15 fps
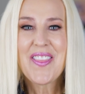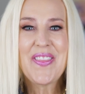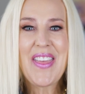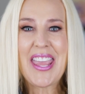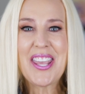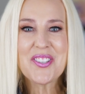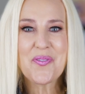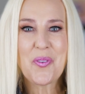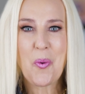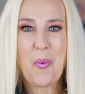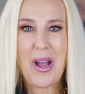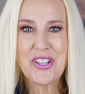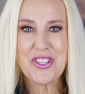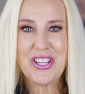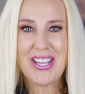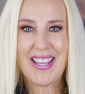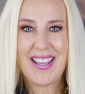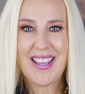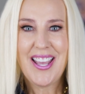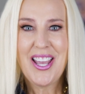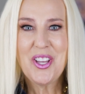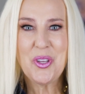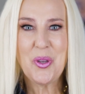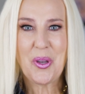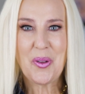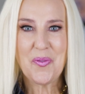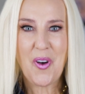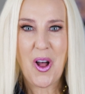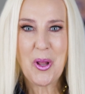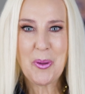Thanks for watching. You
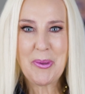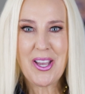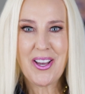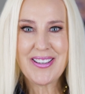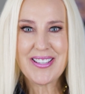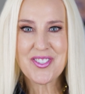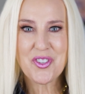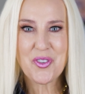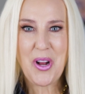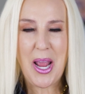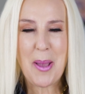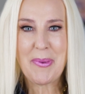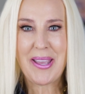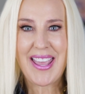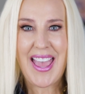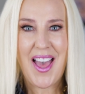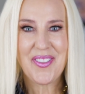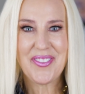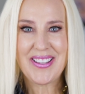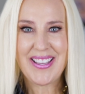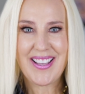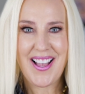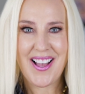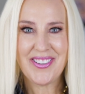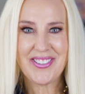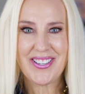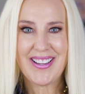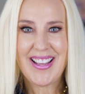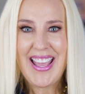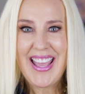can follow me on Instagram at Kathleen
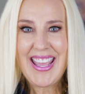Color.